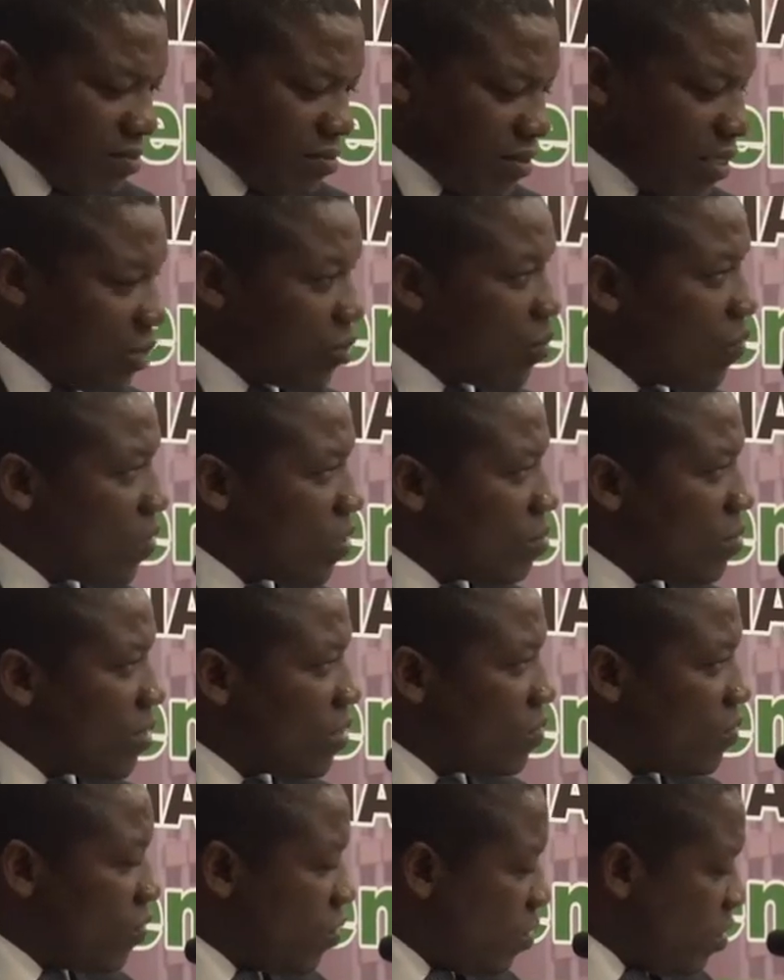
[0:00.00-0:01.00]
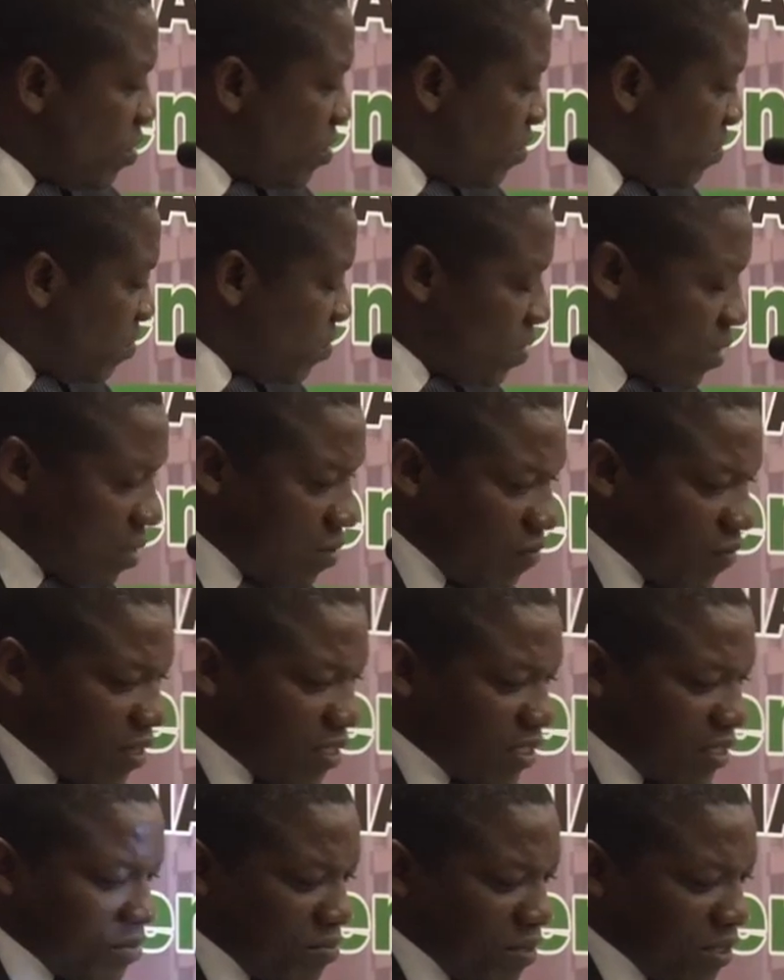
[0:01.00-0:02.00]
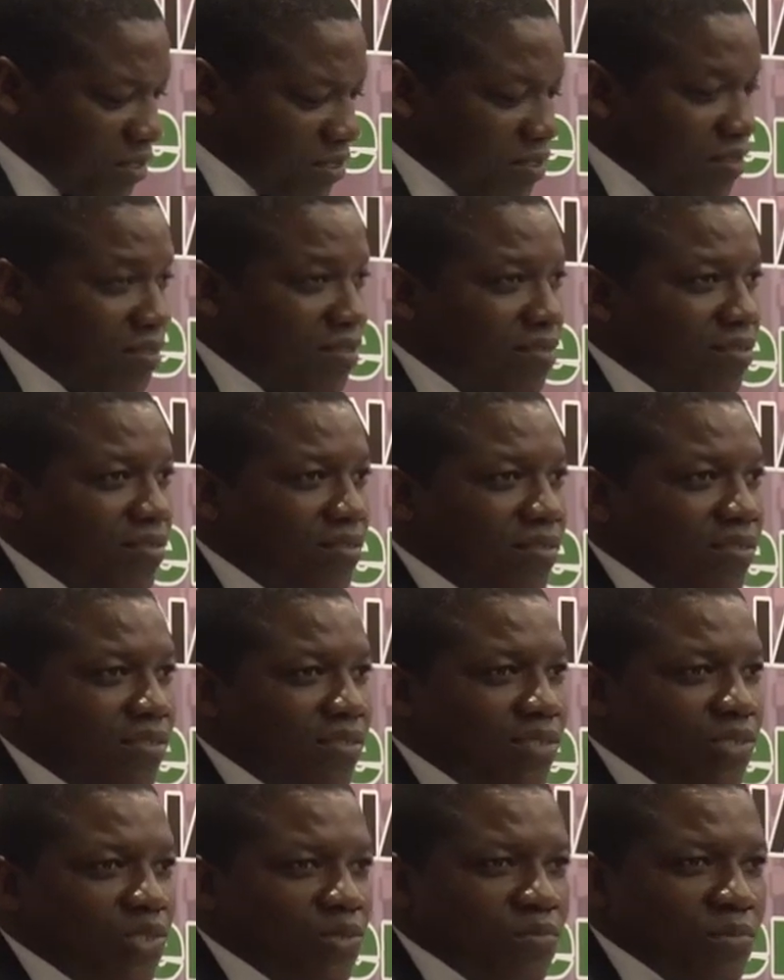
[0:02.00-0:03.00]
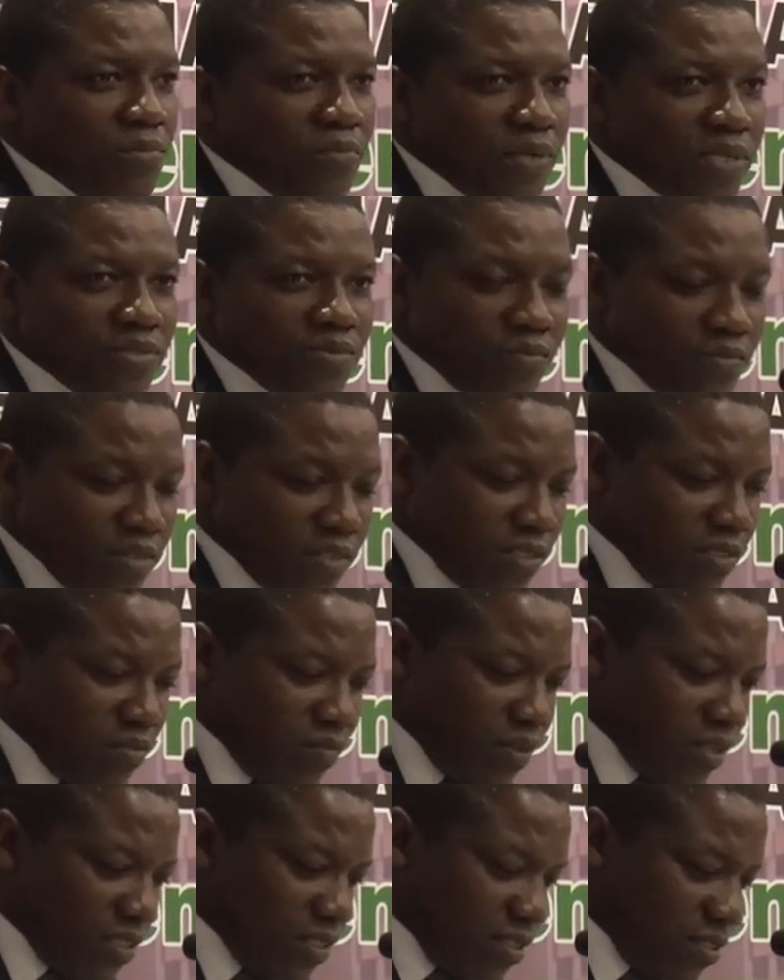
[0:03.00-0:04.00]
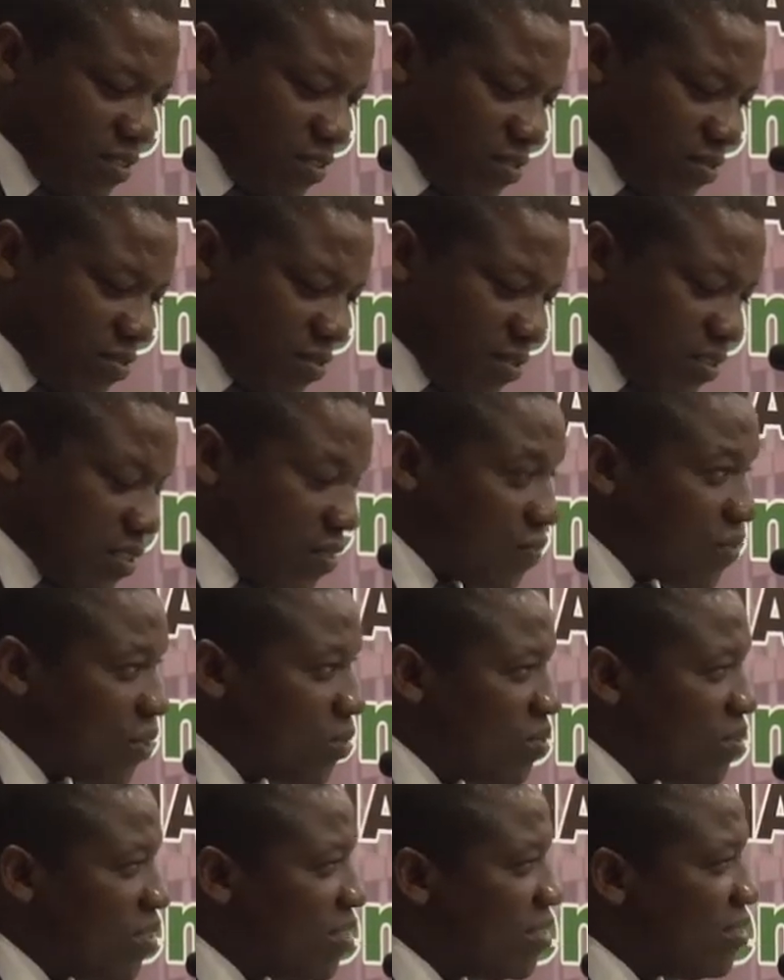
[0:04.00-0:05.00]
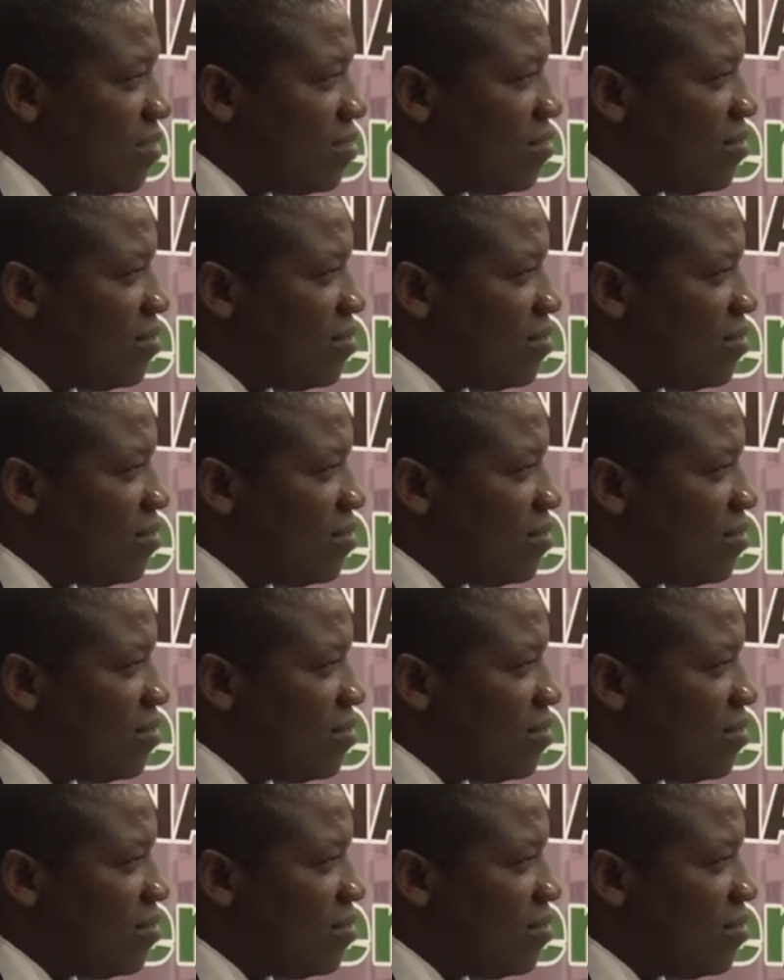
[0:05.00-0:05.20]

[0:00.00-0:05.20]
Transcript: Thank you very much for inviting me to be part of this event this afternoon.